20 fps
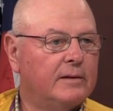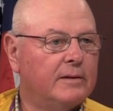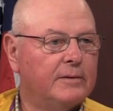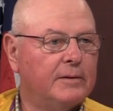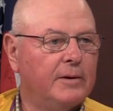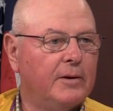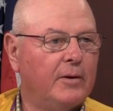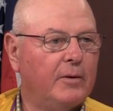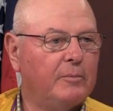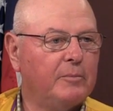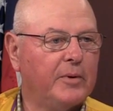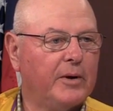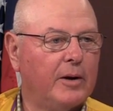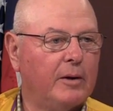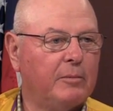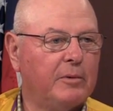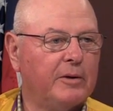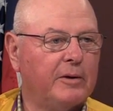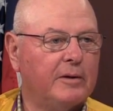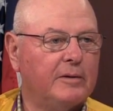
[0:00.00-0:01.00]
and be
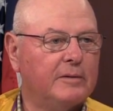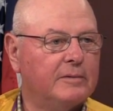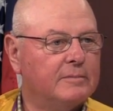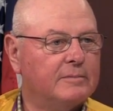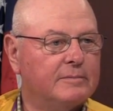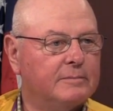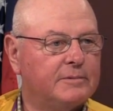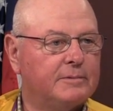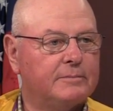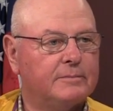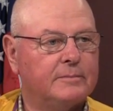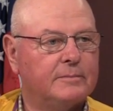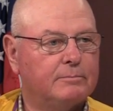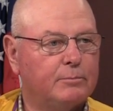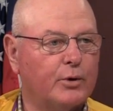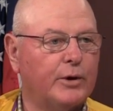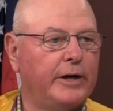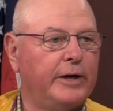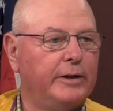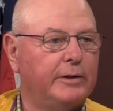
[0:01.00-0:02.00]
able to
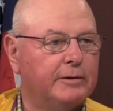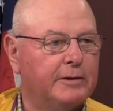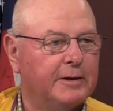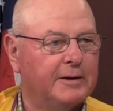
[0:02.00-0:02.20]
breathe.